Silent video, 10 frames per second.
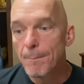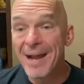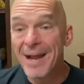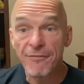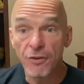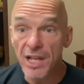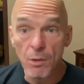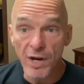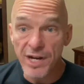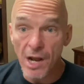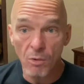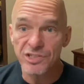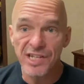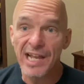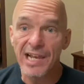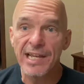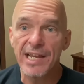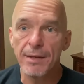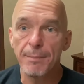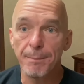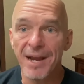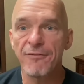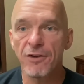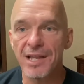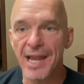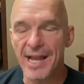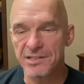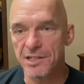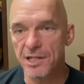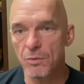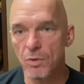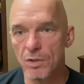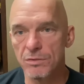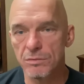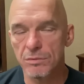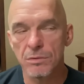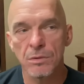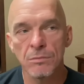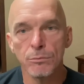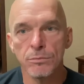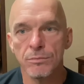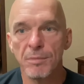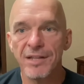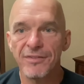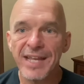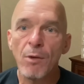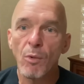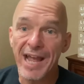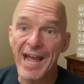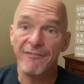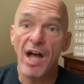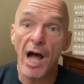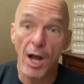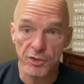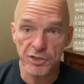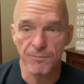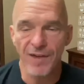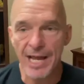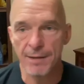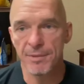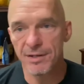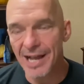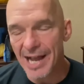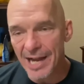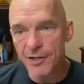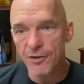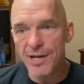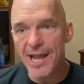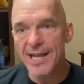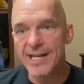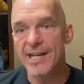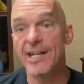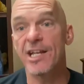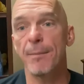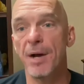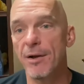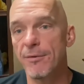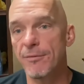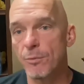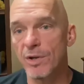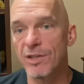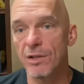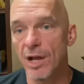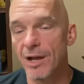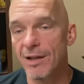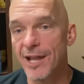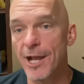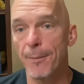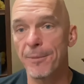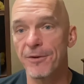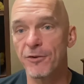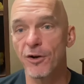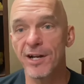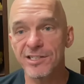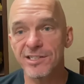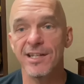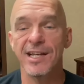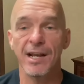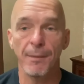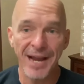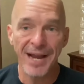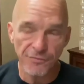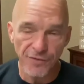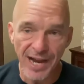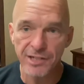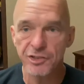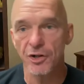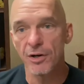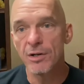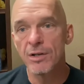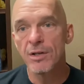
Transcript: Beverly, we don't sell it. Beverly has a good one. But then we have the awesome vitamin. I created and come up with uh, the help of Kristen and a manufacturer.